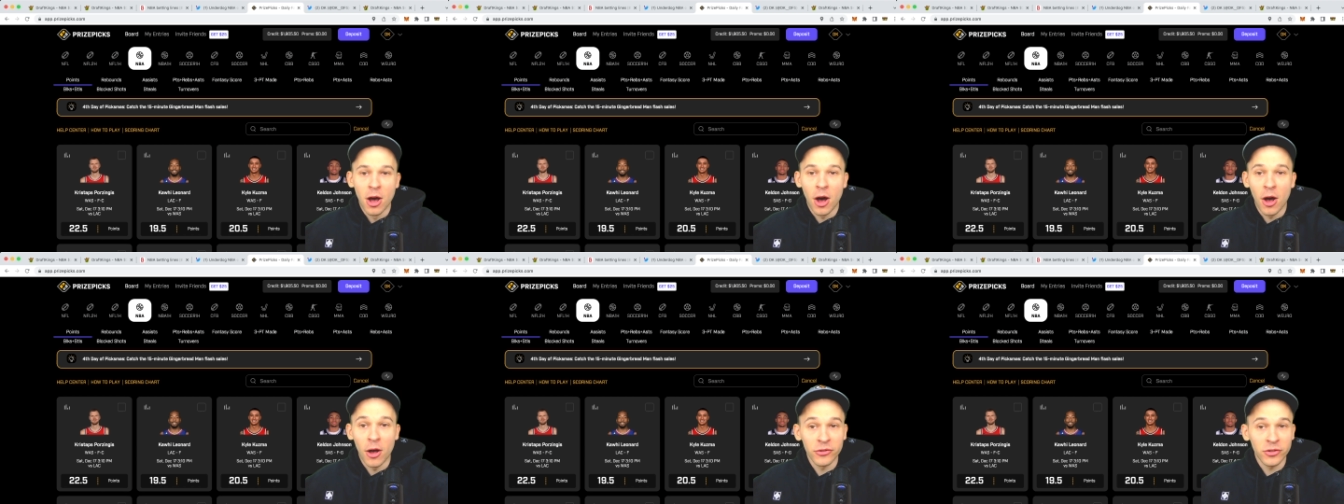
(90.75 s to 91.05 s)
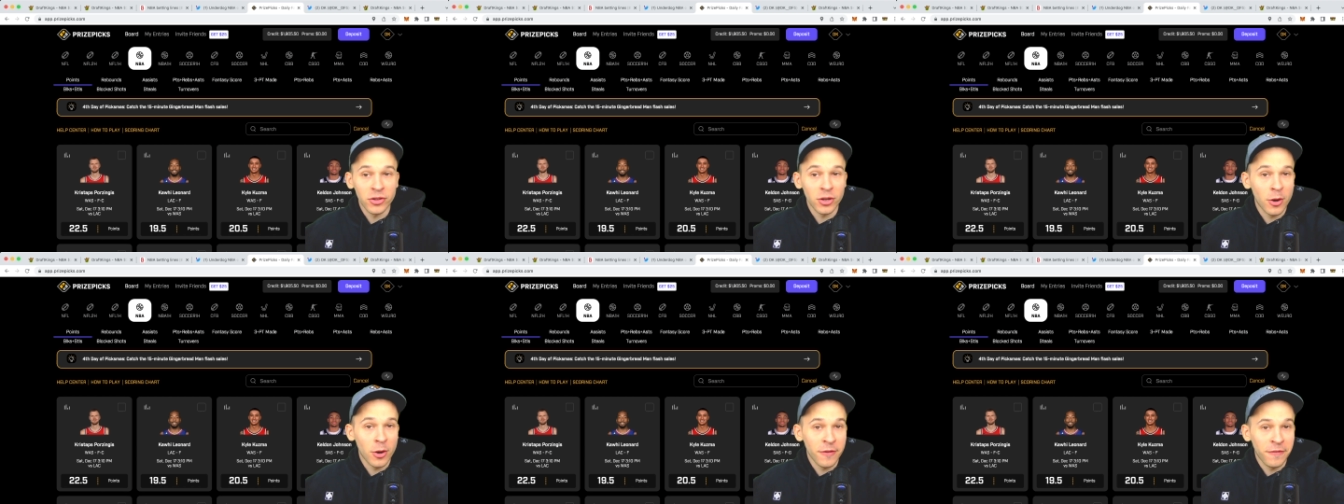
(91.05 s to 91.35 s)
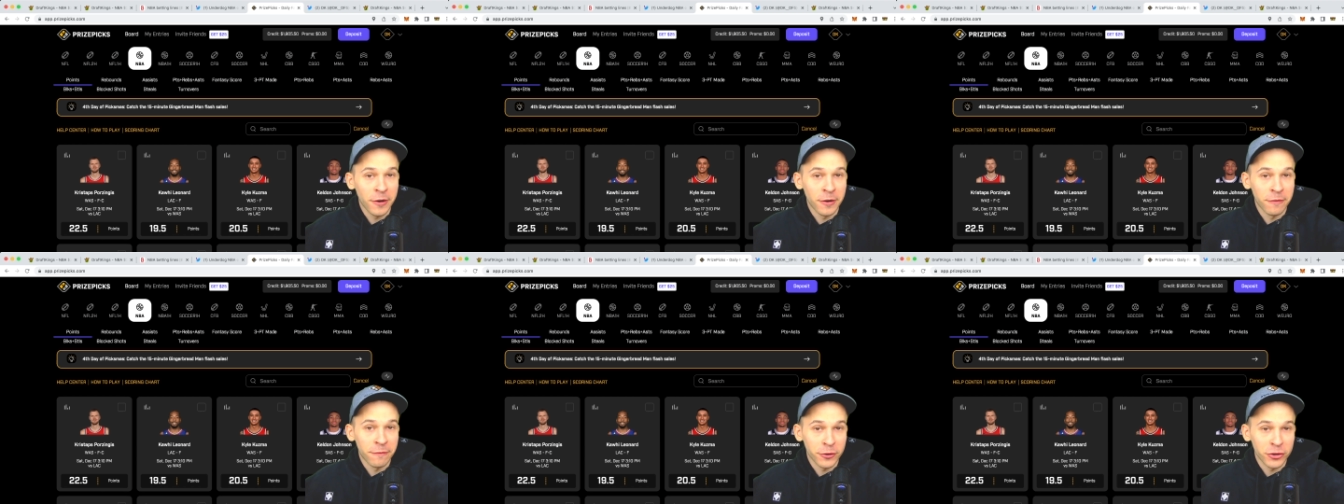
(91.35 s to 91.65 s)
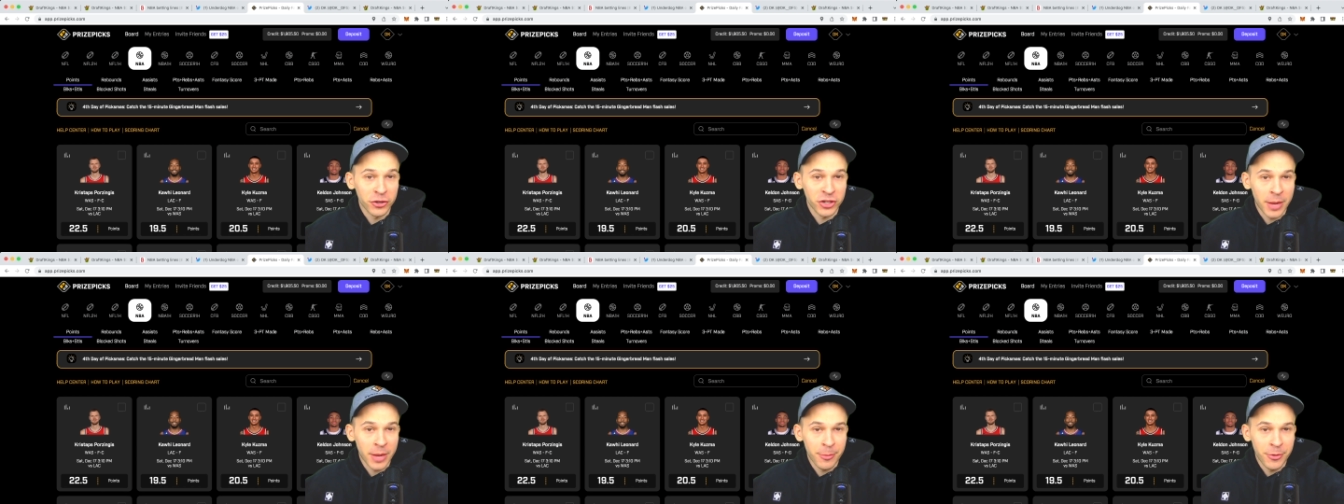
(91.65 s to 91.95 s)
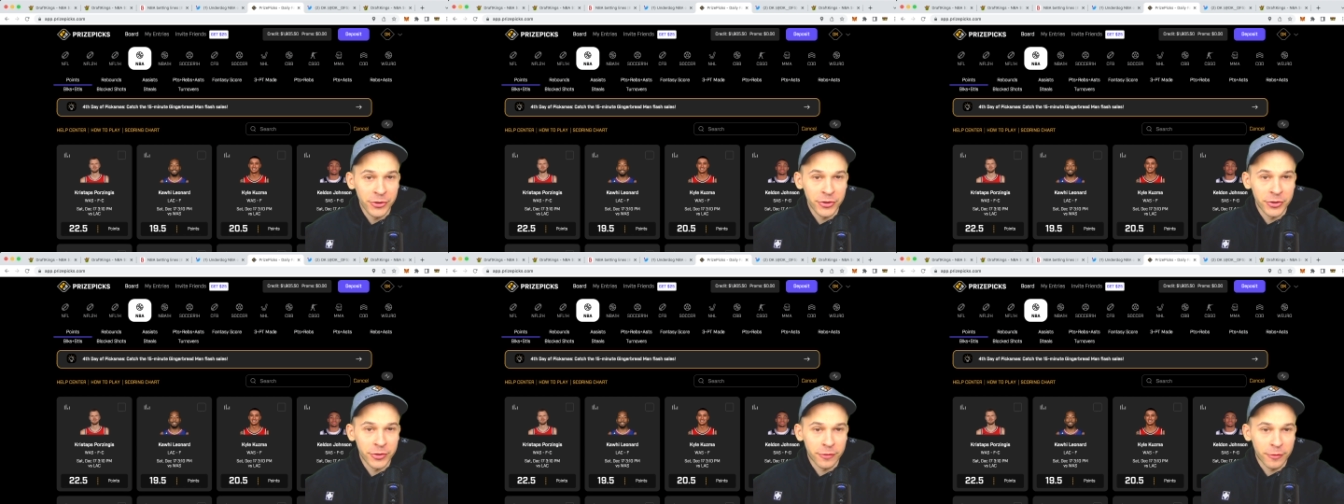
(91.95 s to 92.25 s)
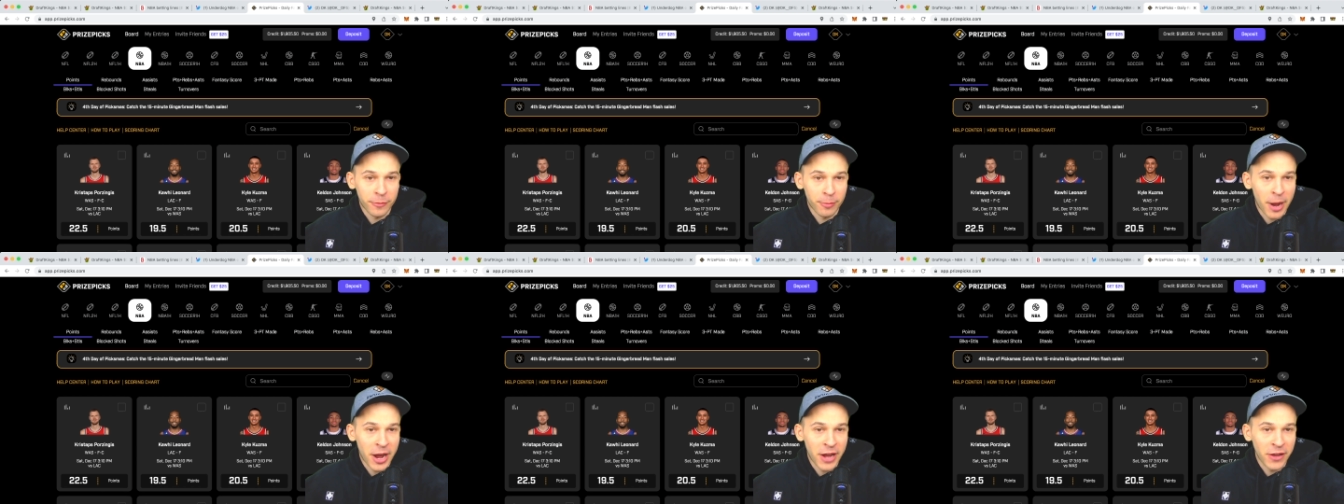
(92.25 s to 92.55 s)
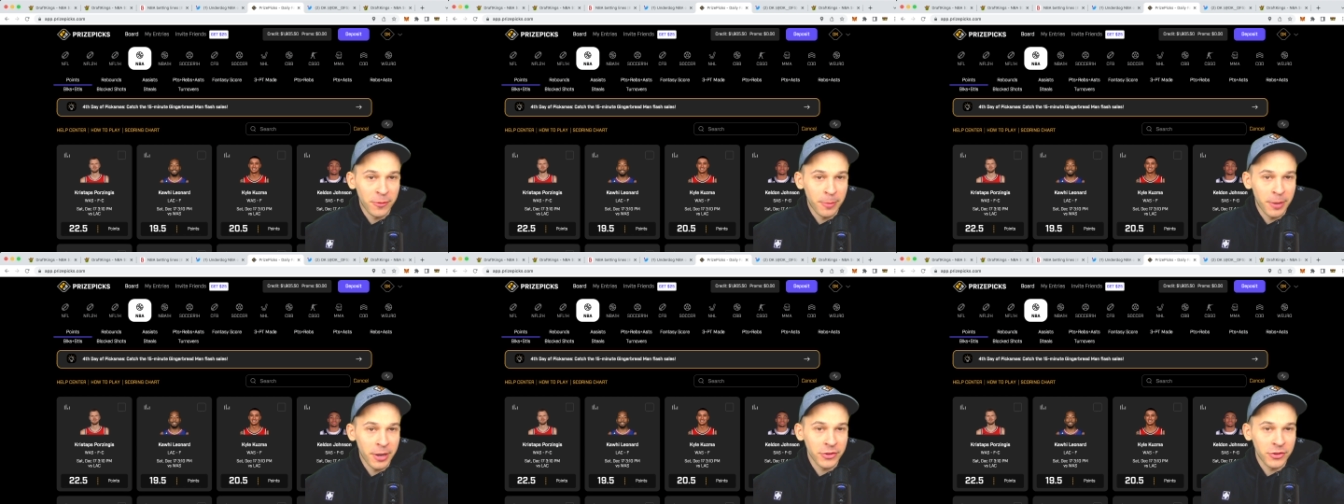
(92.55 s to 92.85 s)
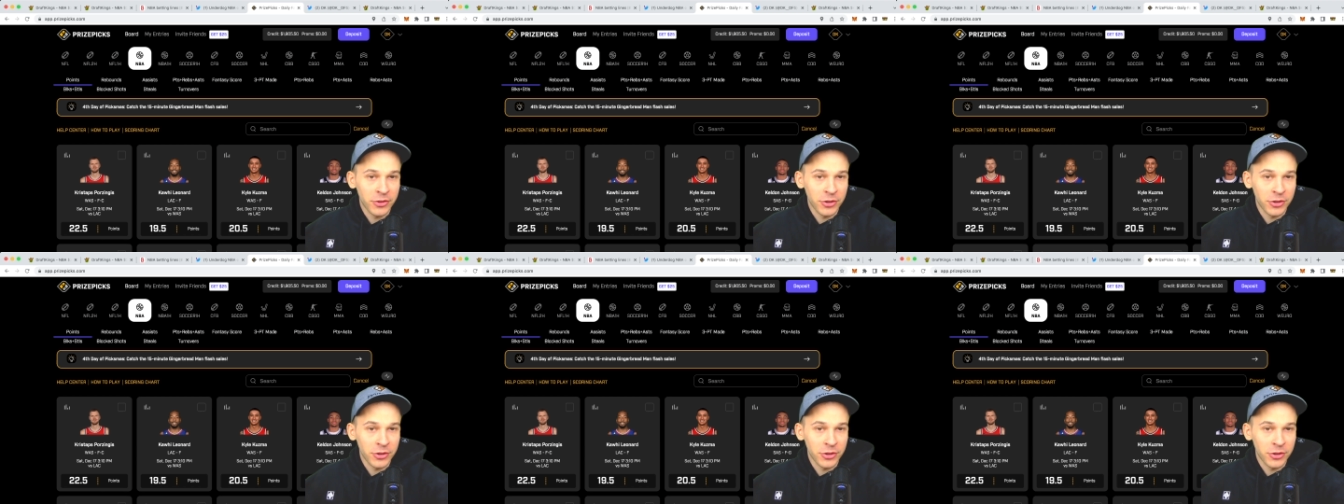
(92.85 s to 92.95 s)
Also, if you're a first-time user for PrizePicks,